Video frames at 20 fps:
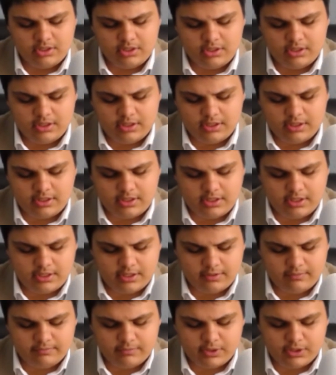
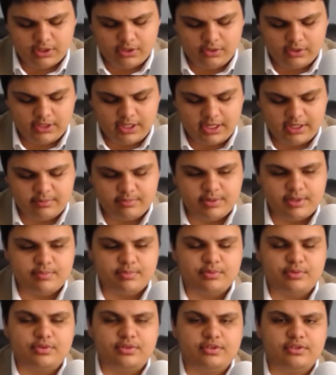you know, a lot of
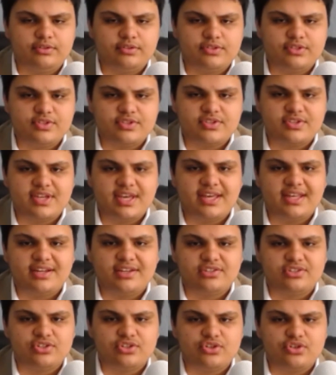people just say it
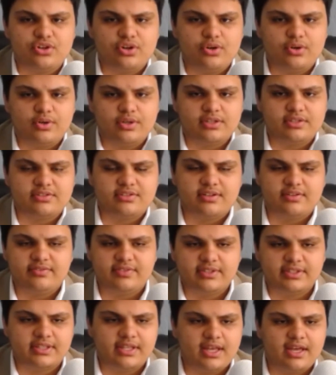as a joke and stuff
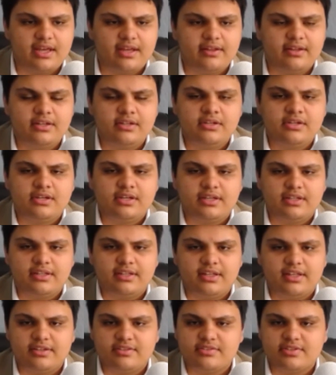like that. And
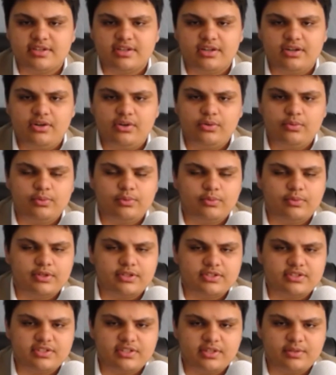they say, oh, we want
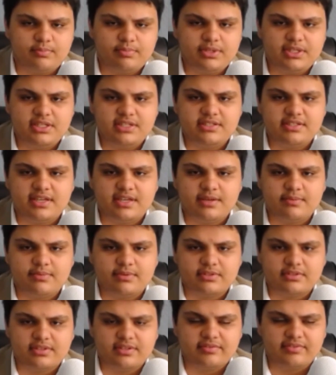to see the P-tape
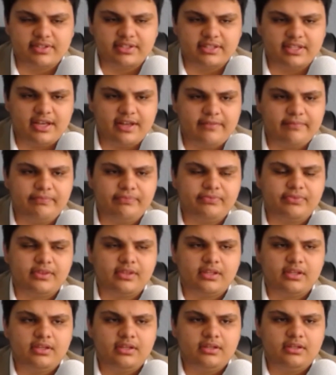and stuff like that.
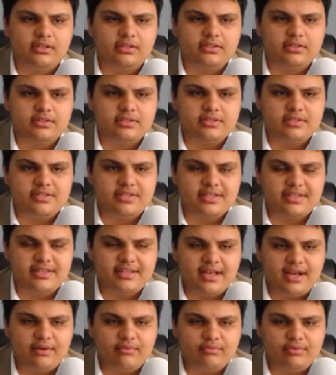Did
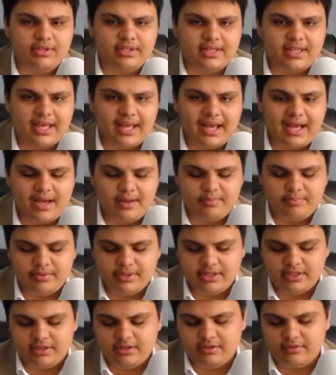that really
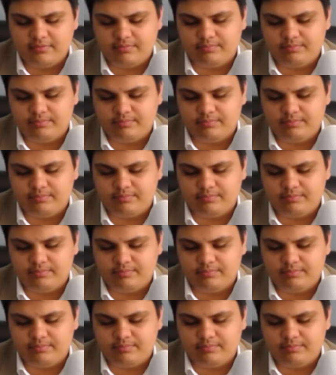happen?